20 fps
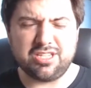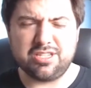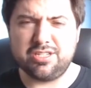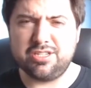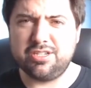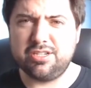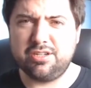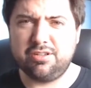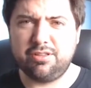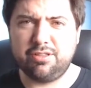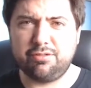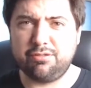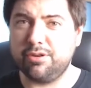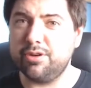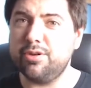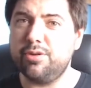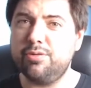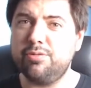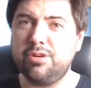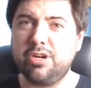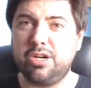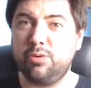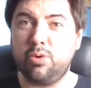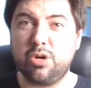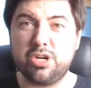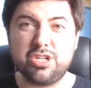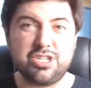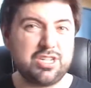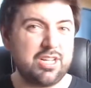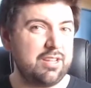And through kind of
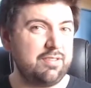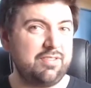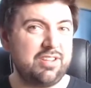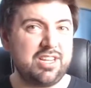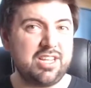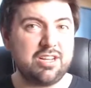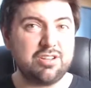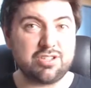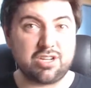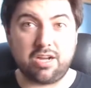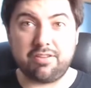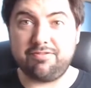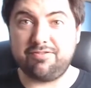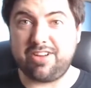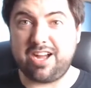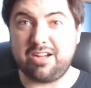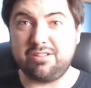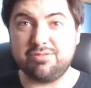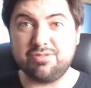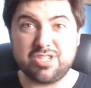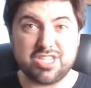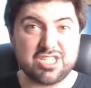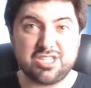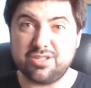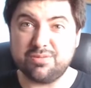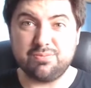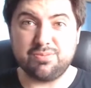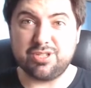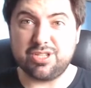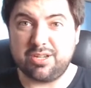watching other videos, I've found
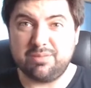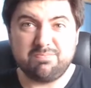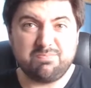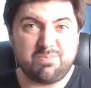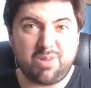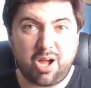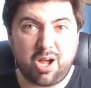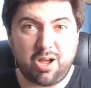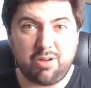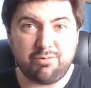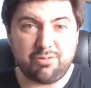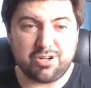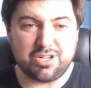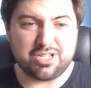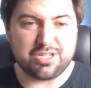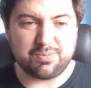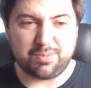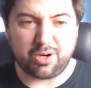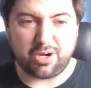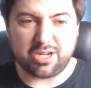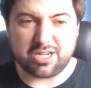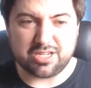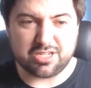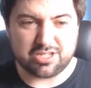systems that I've wanted to buy.